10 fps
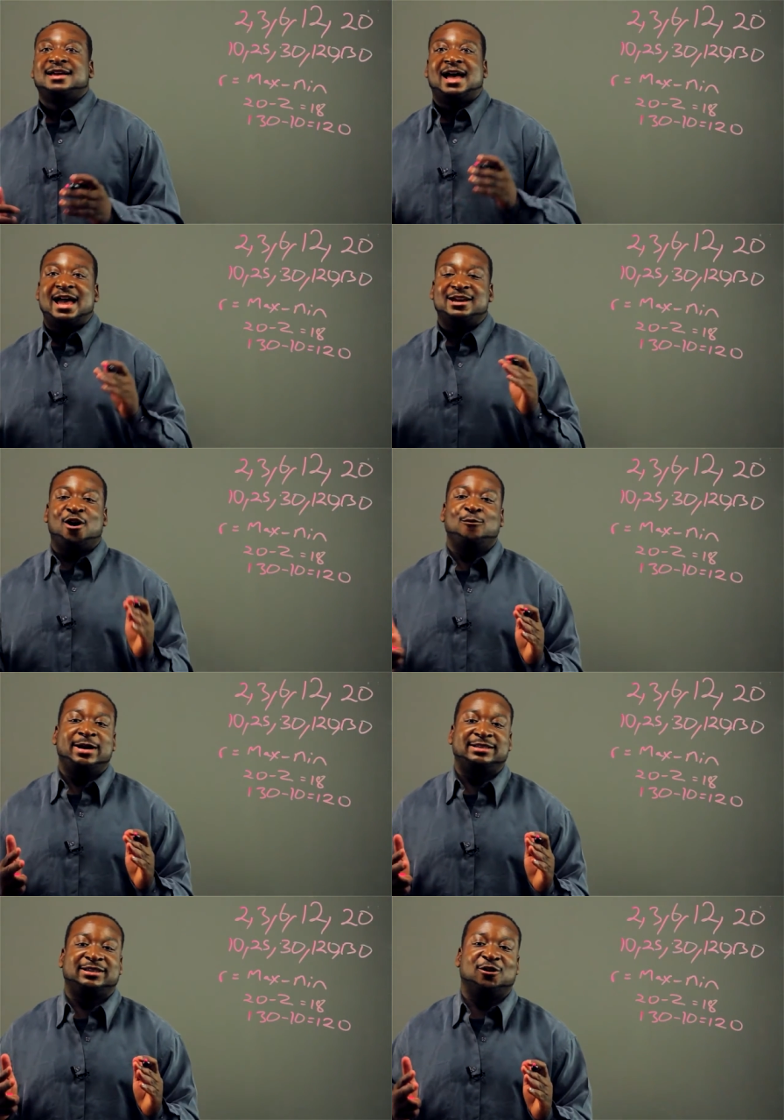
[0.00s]
I
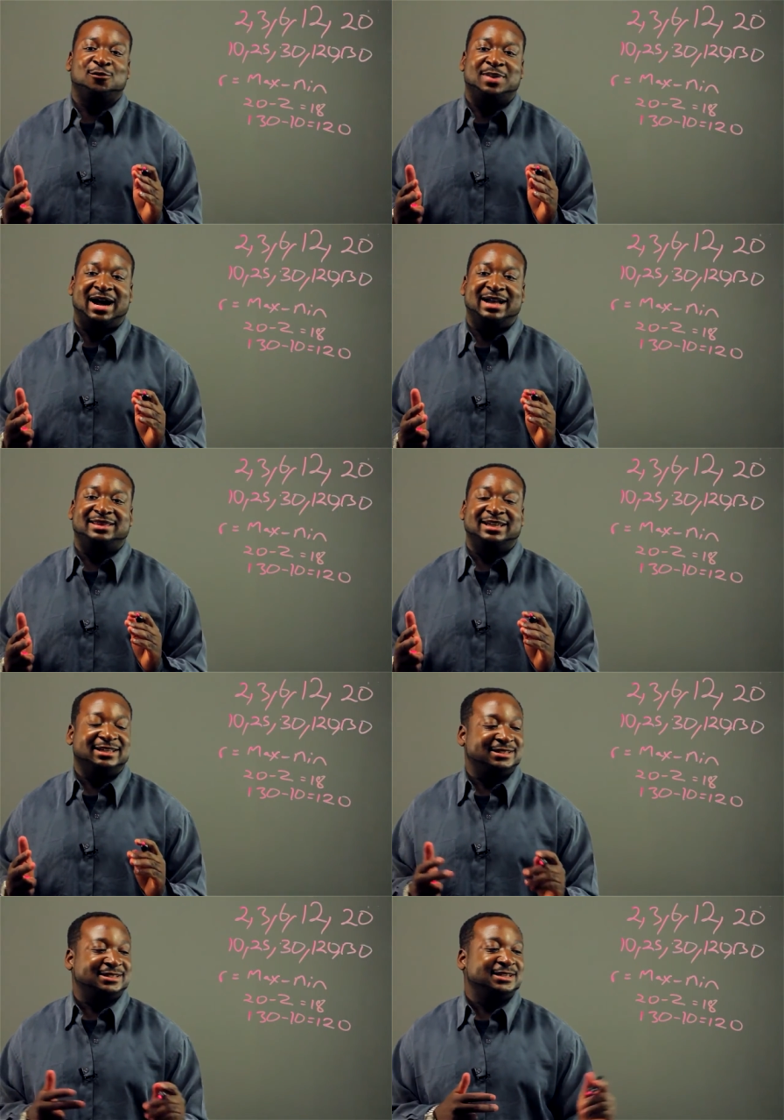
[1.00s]
always go by
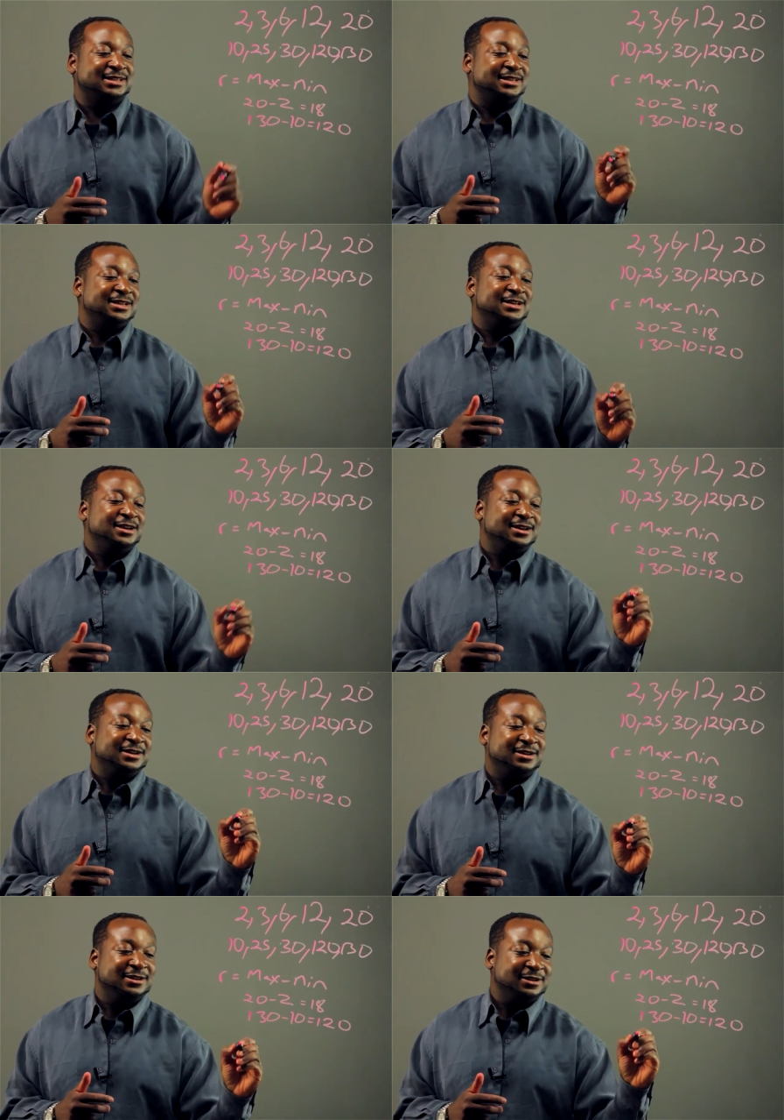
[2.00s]
this
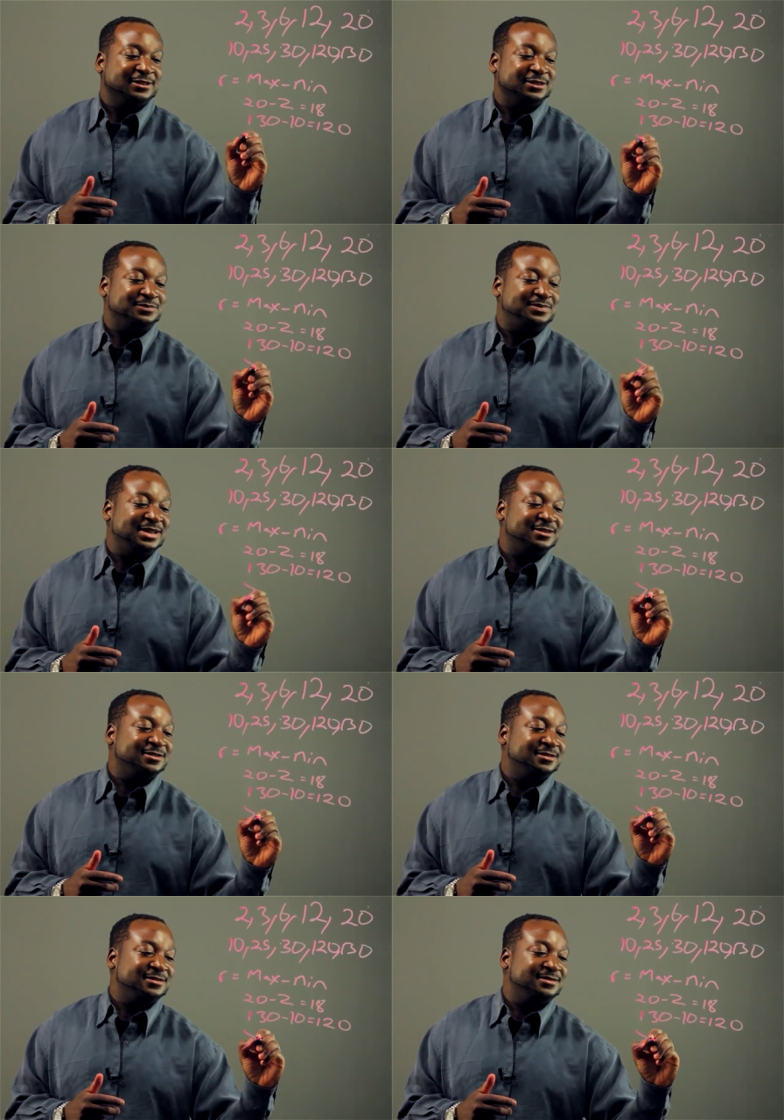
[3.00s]
the
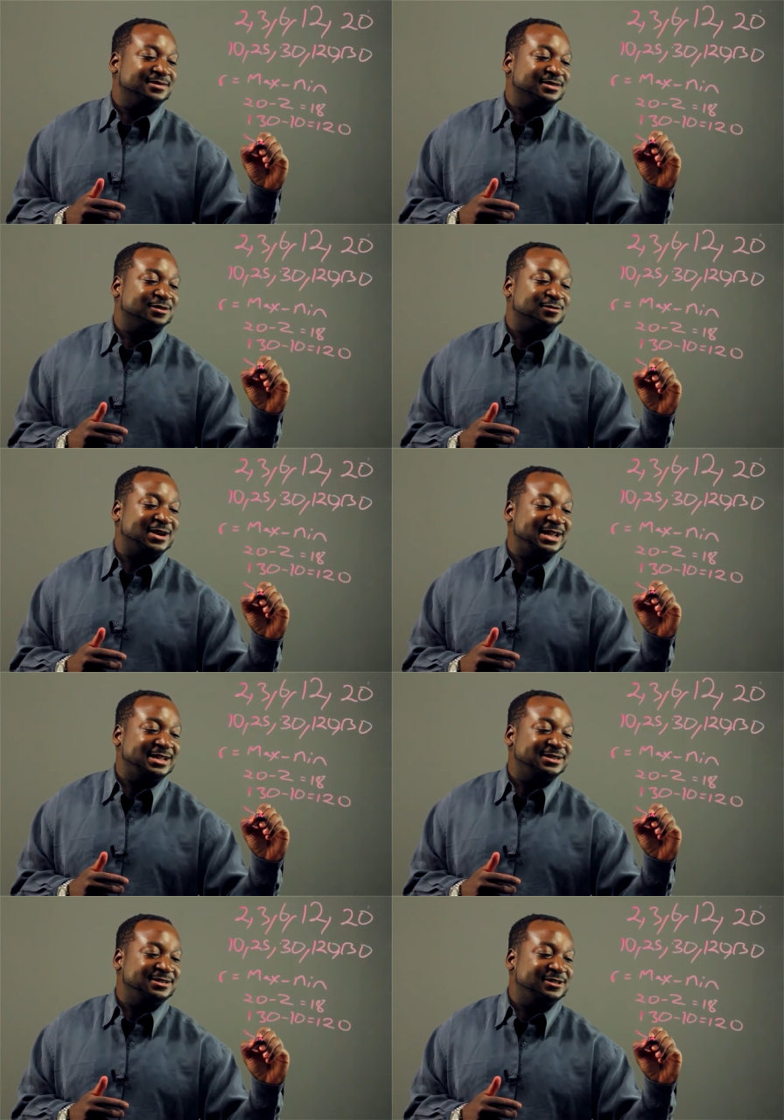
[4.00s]
bigger the
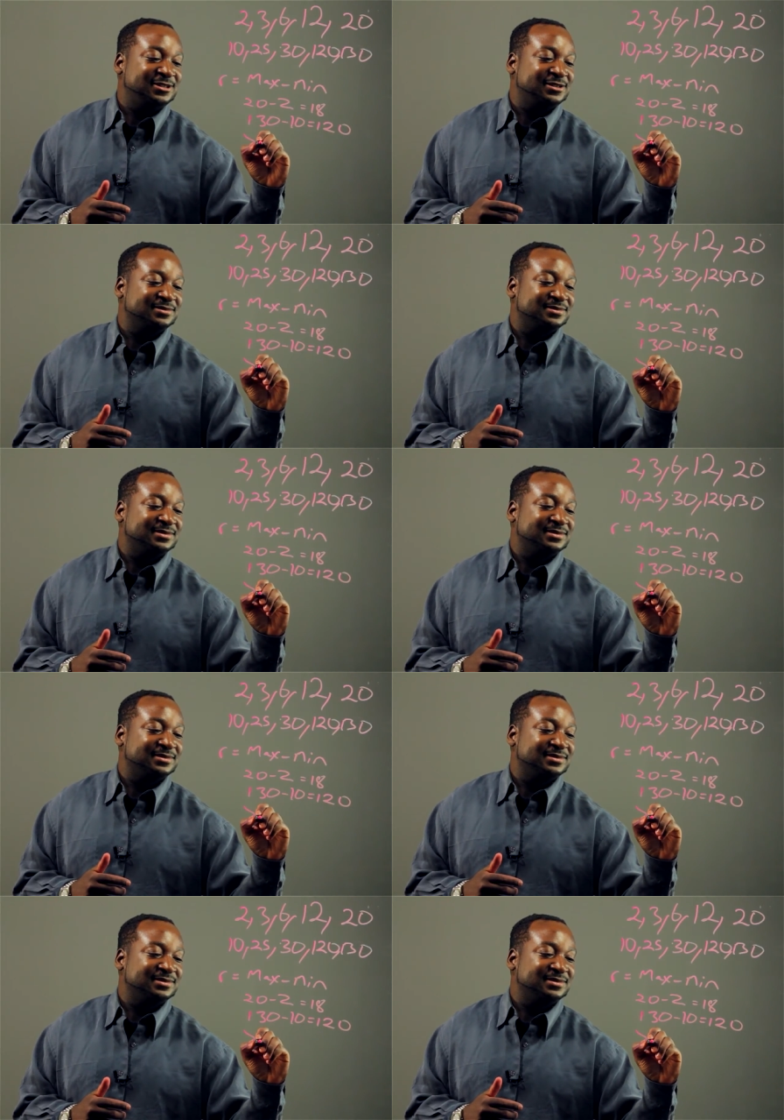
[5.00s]
range,